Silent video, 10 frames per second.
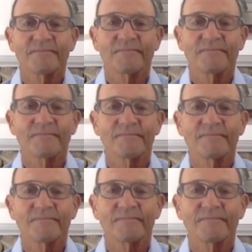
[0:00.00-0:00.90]

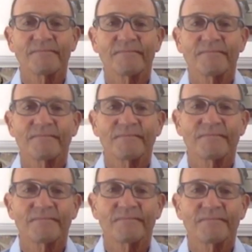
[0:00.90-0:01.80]

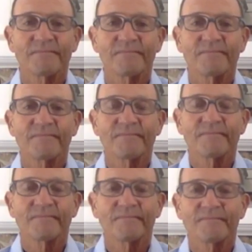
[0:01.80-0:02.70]

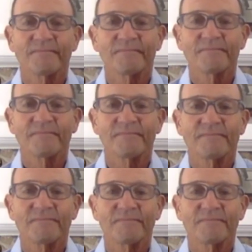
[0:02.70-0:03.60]

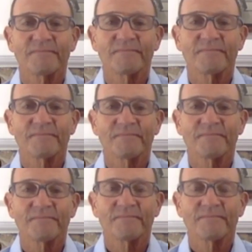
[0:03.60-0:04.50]

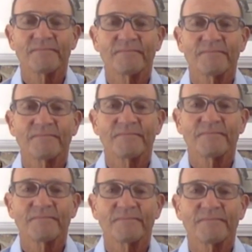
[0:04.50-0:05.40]

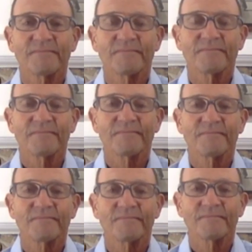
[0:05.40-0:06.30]

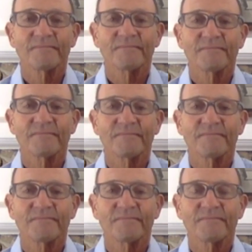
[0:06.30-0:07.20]

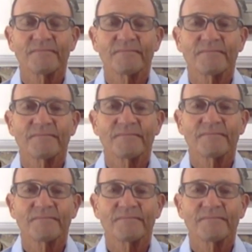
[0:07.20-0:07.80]
(silent)